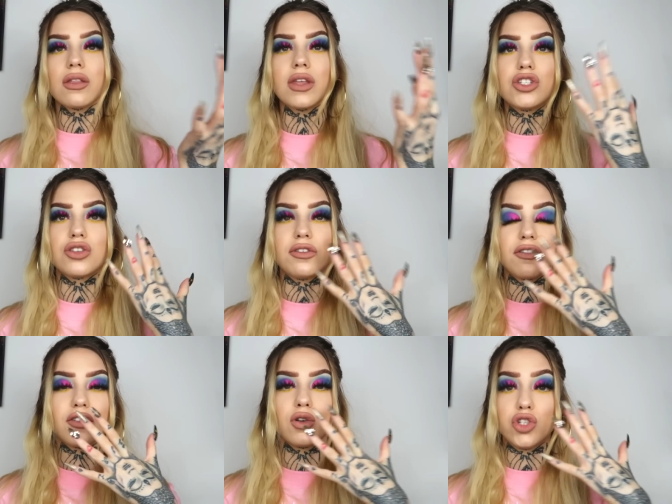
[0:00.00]
they, they
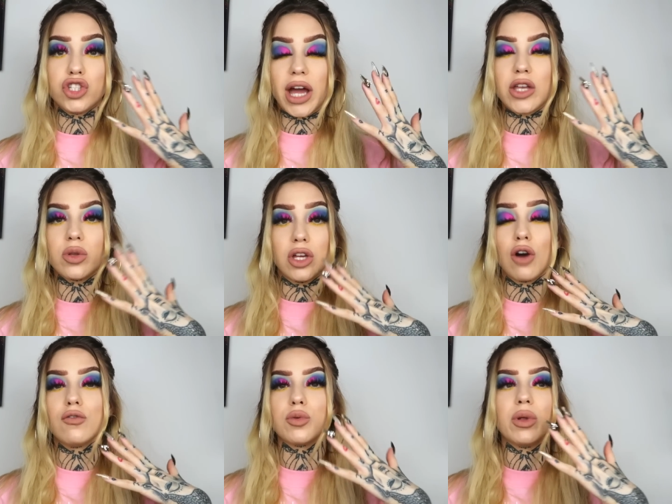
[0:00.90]
feel genuinely
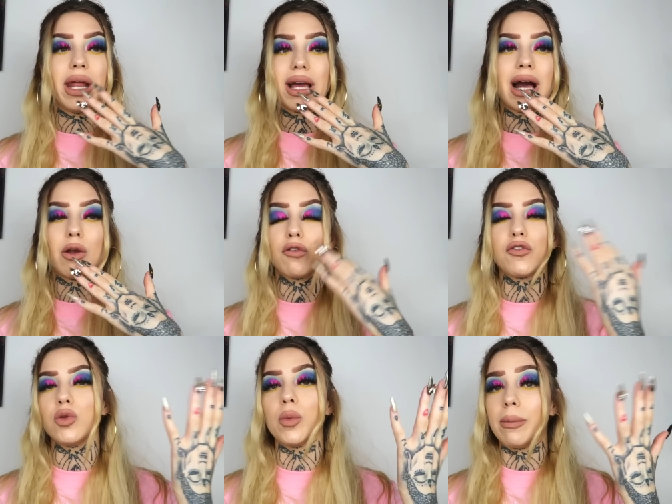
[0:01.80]
comfortable and I cannot
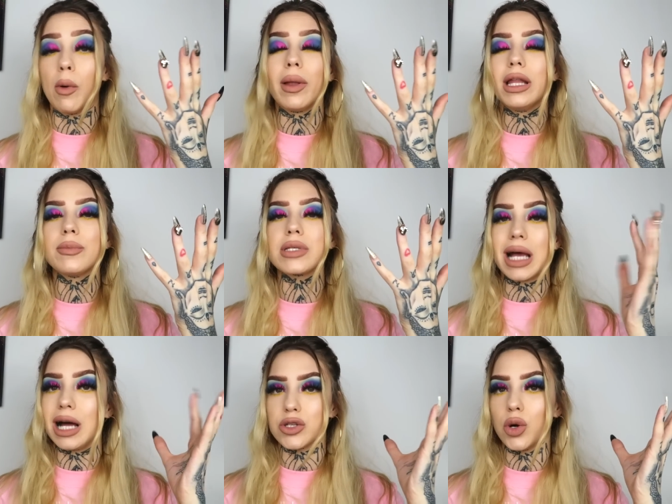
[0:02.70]
feel them when I'm on my lipstick
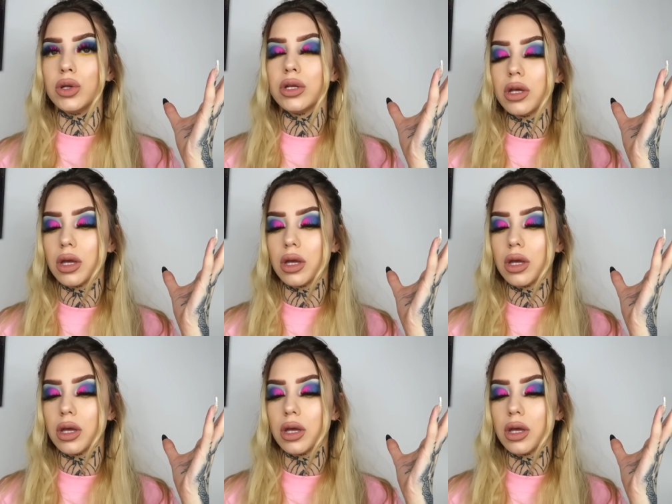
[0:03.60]
at all.